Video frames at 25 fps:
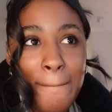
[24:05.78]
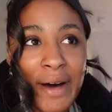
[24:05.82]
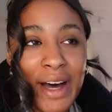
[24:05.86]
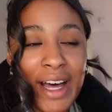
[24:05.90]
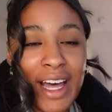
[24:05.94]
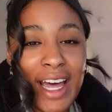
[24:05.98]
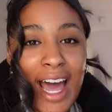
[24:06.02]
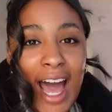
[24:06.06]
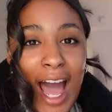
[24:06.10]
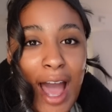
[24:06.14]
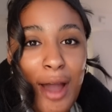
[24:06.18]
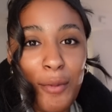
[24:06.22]

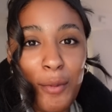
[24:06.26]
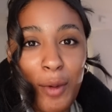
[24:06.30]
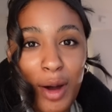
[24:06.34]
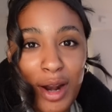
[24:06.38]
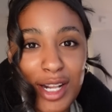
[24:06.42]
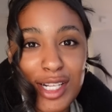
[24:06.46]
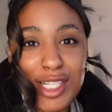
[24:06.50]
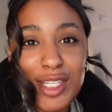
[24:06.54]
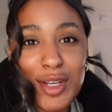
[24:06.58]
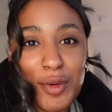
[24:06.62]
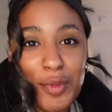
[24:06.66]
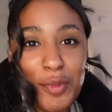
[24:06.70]
but I
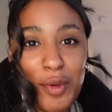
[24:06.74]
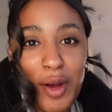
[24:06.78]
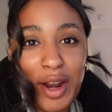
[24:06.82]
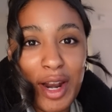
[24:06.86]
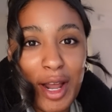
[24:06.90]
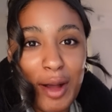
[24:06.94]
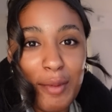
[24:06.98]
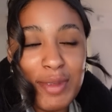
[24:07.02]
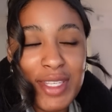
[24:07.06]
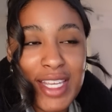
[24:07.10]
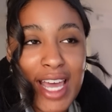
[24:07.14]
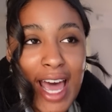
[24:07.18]
wanted to run
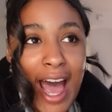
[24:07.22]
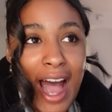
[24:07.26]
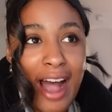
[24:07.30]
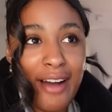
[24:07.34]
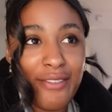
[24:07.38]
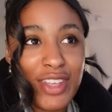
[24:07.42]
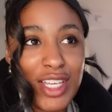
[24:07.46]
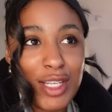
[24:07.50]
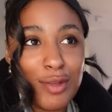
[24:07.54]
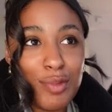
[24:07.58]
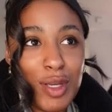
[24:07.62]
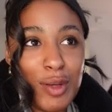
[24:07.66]
up to
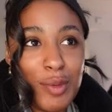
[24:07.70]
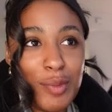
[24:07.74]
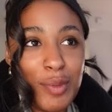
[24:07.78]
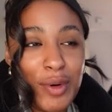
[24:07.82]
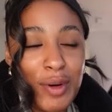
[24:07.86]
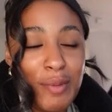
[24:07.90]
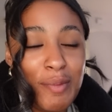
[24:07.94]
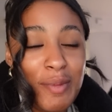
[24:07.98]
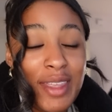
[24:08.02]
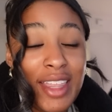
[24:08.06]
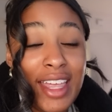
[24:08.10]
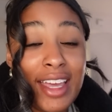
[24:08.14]
half these
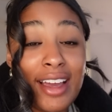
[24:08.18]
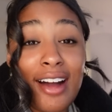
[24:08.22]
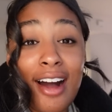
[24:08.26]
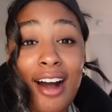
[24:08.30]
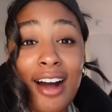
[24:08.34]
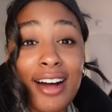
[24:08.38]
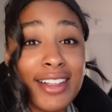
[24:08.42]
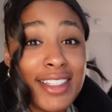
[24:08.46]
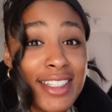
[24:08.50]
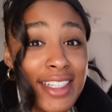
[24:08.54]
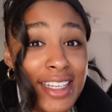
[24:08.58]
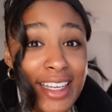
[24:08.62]
people and be like,
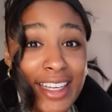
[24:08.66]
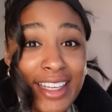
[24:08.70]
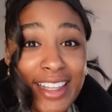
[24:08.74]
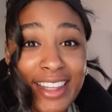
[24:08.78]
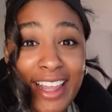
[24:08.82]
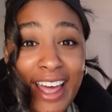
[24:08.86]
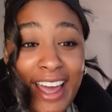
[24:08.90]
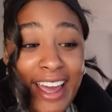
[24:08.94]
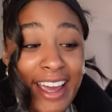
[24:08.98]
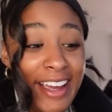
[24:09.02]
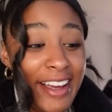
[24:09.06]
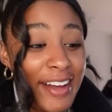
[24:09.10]
auntie,
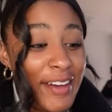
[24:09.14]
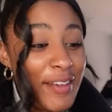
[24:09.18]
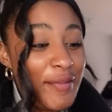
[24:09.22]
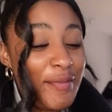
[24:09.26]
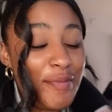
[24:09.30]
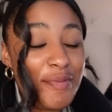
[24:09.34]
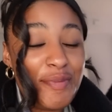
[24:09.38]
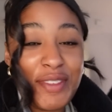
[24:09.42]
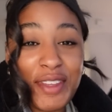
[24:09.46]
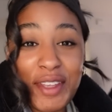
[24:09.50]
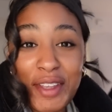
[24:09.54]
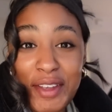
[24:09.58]
like,
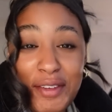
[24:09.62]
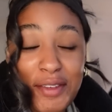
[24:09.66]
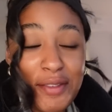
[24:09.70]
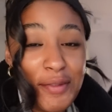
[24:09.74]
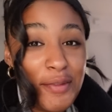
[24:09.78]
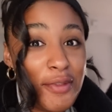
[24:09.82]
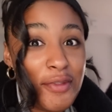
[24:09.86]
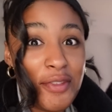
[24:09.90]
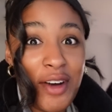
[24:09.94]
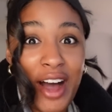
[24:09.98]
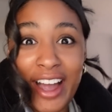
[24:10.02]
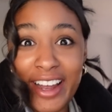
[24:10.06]

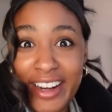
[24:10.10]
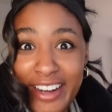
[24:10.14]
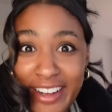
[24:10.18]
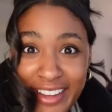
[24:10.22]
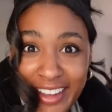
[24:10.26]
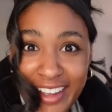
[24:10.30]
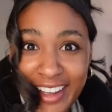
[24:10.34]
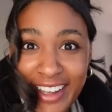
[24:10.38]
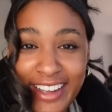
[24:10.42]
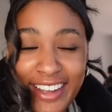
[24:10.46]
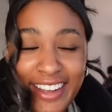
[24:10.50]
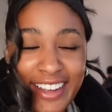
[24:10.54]

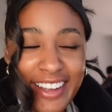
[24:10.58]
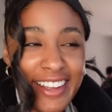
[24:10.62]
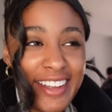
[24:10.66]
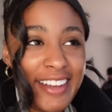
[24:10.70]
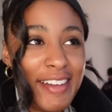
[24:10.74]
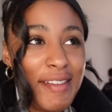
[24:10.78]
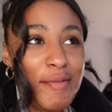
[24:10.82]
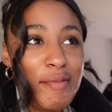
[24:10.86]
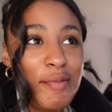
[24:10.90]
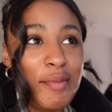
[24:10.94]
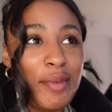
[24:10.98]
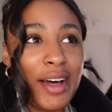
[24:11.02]
finally.
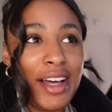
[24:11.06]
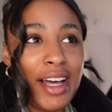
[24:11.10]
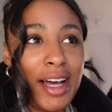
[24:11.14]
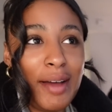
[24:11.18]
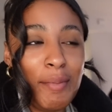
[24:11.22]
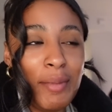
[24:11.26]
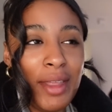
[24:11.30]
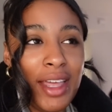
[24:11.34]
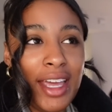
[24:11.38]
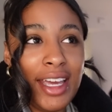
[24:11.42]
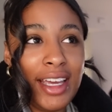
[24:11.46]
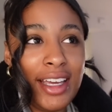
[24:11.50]
But
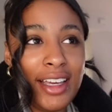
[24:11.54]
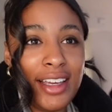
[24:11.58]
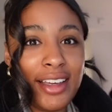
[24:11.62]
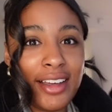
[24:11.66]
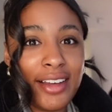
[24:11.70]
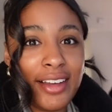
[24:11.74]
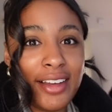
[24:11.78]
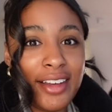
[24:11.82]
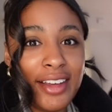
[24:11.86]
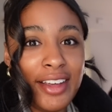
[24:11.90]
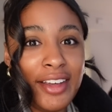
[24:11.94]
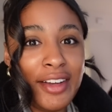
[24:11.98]
I'm like,
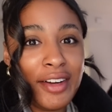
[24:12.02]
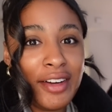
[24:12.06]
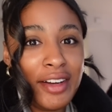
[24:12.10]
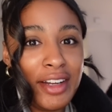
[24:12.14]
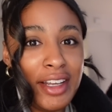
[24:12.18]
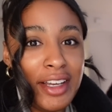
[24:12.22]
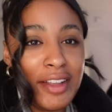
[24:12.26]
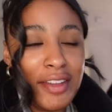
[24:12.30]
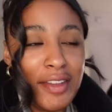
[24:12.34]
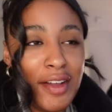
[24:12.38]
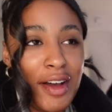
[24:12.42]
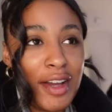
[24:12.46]
you're
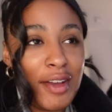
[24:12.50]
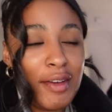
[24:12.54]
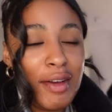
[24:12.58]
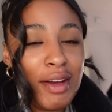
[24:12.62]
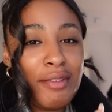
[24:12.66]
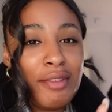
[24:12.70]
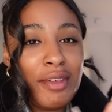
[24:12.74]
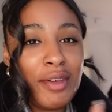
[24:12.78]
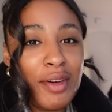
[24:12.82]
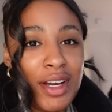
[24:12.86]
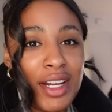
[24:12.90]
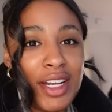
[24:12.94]
Nia Long, you
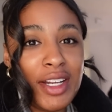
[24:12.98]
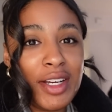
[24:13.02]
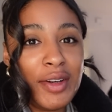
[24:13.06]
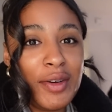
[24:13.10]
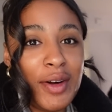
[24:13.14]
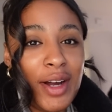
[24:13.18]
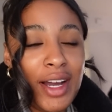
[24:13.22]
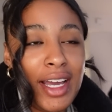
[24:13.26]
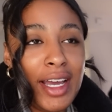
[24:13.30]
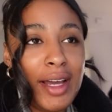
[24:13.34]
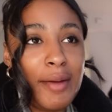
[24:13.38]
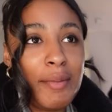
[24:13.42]
have no idea who
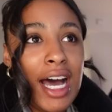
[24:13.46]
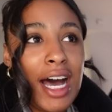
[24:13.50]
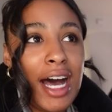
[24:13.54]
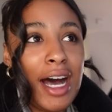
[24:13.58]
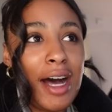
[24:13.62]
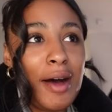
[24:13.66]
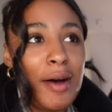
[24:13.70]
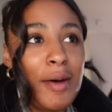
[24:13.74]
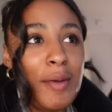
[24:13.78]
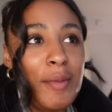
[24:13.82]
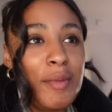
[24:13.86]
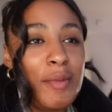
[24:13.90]
I
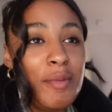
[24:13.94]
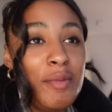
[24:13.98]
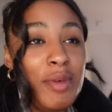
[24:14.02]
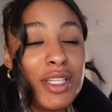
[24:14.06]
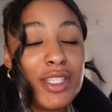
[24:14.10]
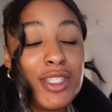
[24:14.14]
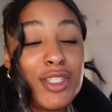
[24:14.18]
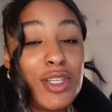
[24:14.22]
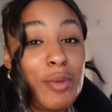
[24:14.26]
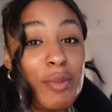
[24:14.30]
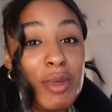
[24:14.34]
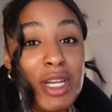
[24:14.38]
am.
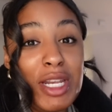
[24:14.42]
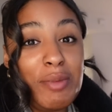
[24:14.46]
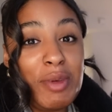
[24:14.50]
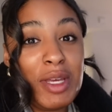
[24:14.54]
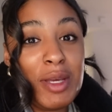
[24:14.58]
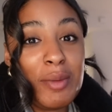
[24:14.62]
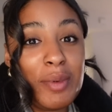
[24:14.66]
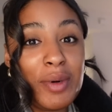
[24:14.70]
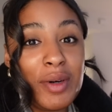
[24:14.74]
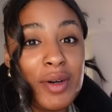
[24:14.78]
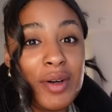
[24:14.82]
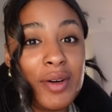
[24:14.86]
But so many
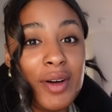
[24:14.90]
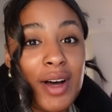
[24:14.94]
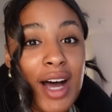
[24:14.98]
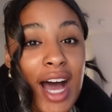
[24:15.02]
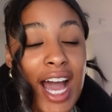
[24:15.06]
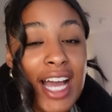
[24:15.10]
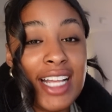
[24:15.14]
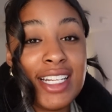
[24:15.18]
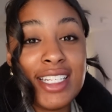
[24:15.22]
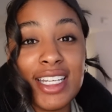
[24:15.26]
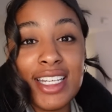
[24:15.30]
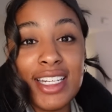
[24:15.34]
people.
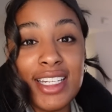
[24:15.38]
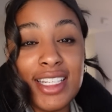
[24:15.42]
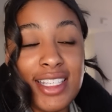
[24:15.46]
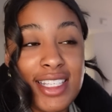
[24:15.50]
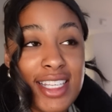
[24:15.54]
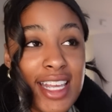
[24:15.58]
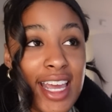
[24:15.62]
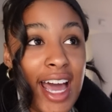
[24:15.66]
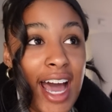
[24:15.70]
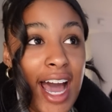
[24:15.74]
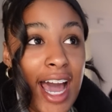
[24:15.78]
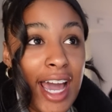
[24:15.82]
I did
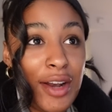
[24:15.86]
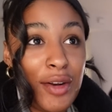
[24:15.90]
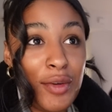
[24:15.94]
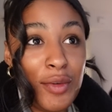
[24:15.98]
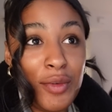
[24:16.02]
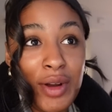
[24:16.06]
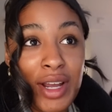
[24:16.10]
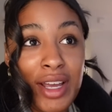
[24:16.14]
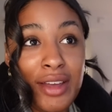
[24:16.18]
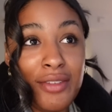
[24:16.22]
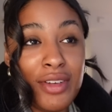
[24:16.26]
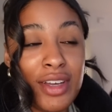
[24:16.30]
say hi to
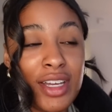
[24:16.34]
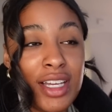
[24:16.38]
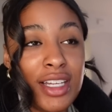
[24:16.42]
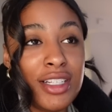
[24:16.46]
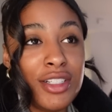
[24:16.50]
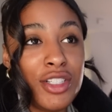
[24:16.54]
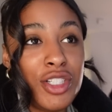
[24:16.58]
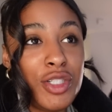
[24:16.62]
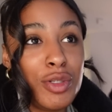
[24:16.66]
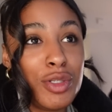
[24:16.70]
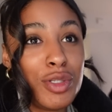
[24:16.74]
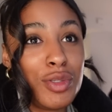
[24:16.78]

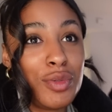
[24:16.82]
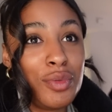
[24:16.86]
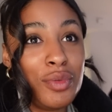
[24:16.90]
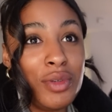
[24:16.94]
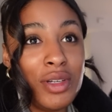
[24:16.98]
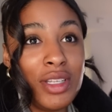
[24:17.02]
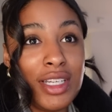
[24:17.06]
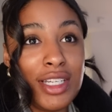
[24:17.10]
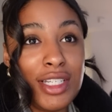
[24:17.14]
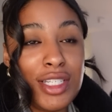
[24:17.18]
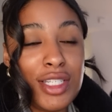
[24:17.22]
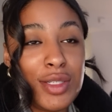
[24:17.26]
Raven. She was
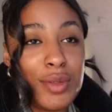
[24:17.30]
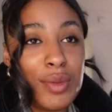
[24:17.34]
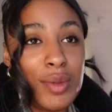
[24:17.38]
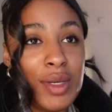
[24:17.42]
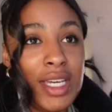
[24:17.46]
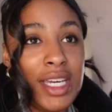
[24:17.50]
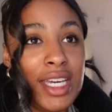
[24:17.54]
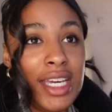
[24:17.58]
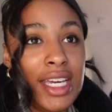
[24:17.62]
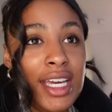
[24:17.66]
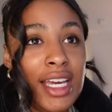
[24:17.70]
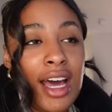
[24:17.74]
really
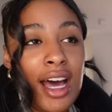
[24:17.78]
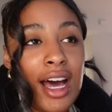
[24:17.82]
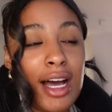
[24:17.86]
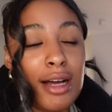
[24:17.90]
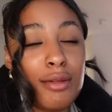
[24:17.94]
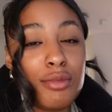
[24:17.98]
sweet.